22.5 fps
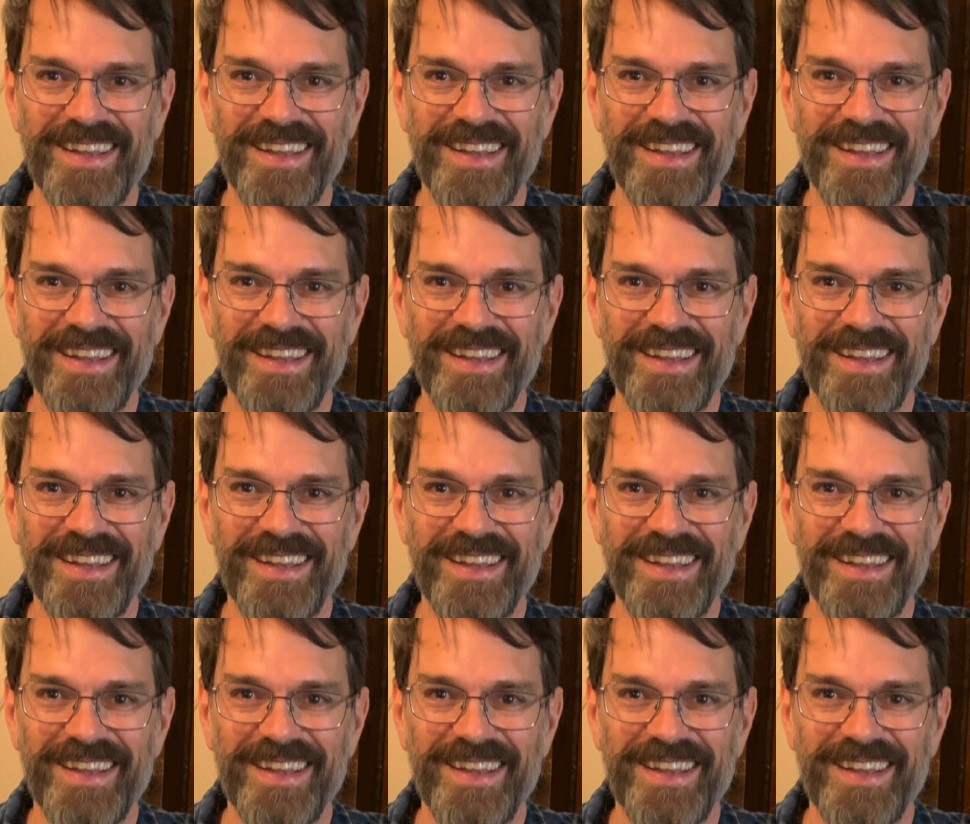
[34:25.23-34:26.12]

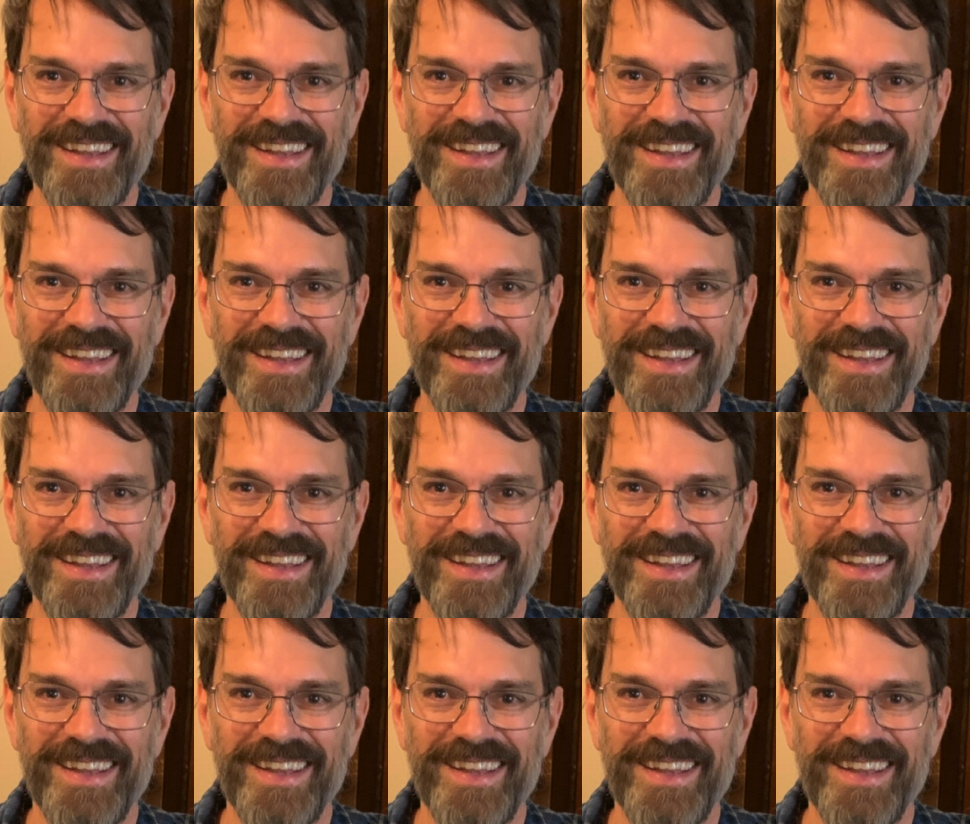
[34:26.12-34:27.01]

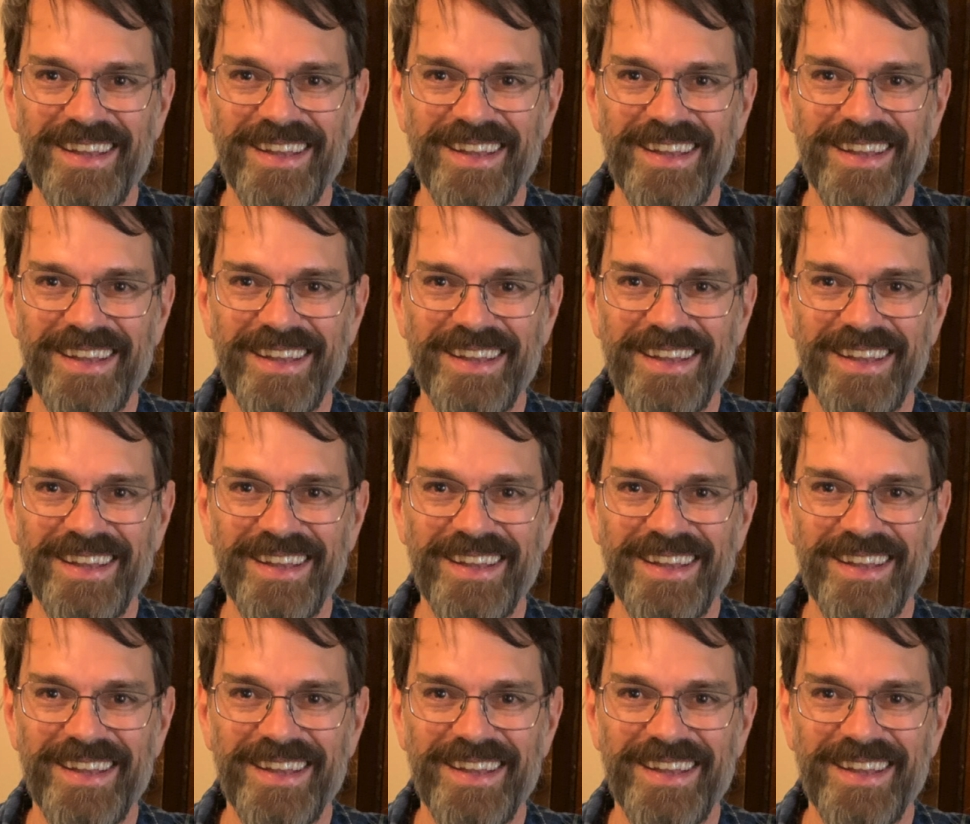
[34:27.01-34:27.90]

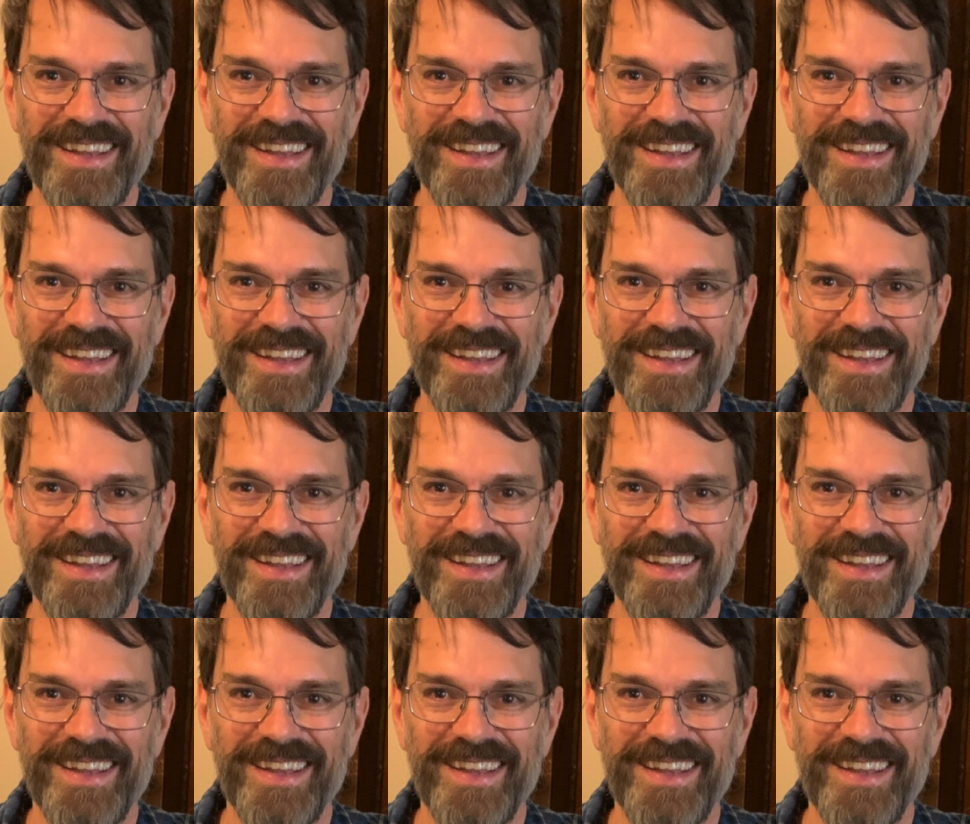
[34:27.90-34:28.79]

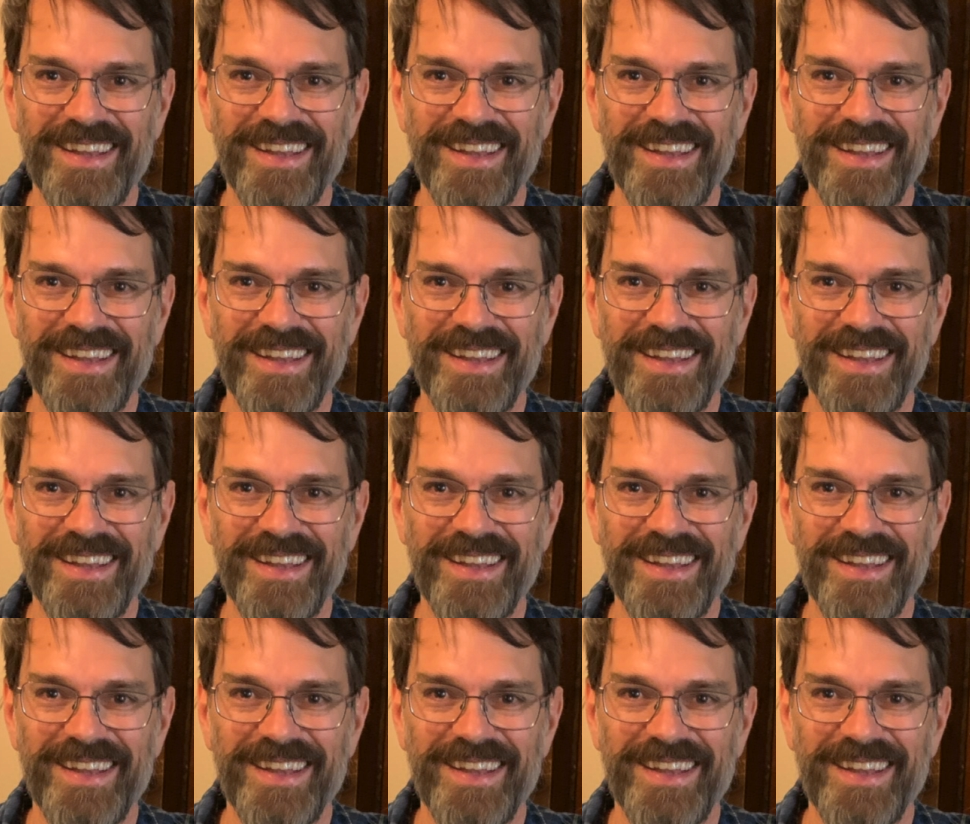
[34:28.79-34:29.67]

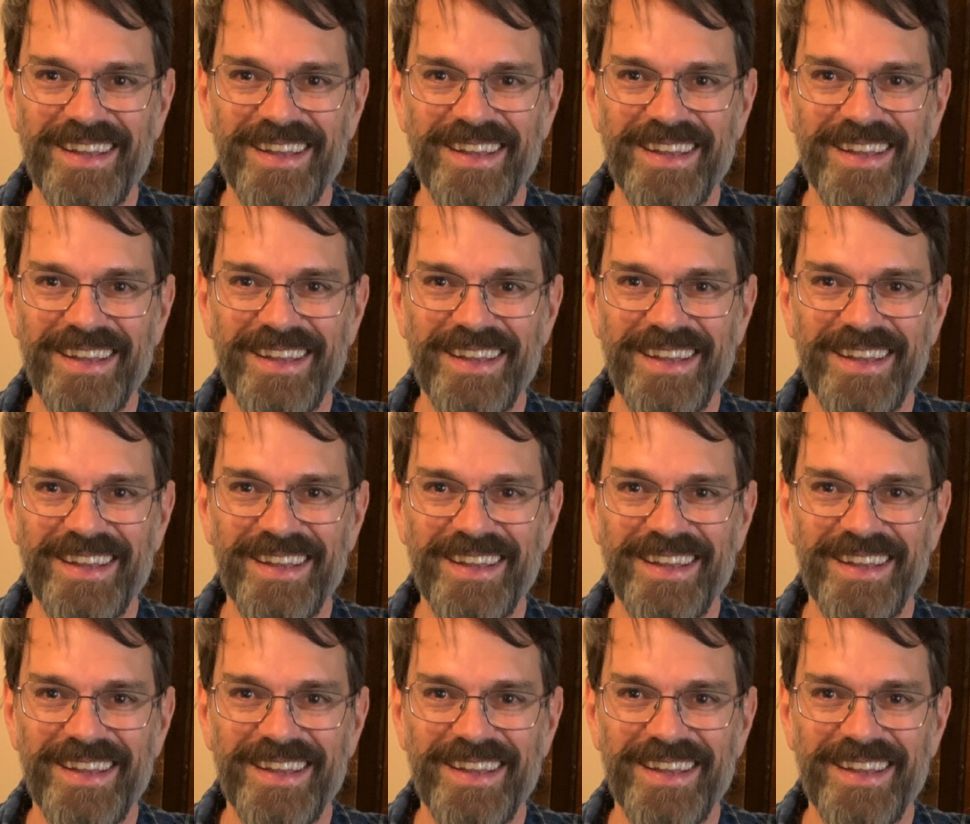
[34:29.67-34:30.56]

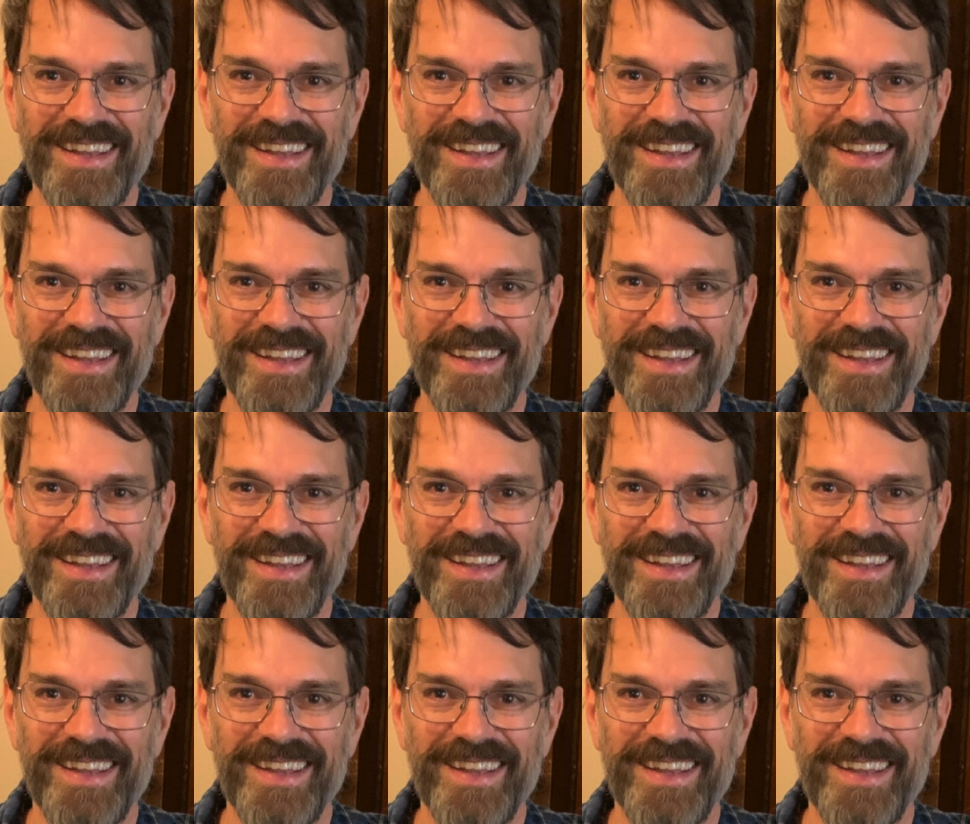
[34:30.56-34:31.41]
This is a still picture; no speech is visible.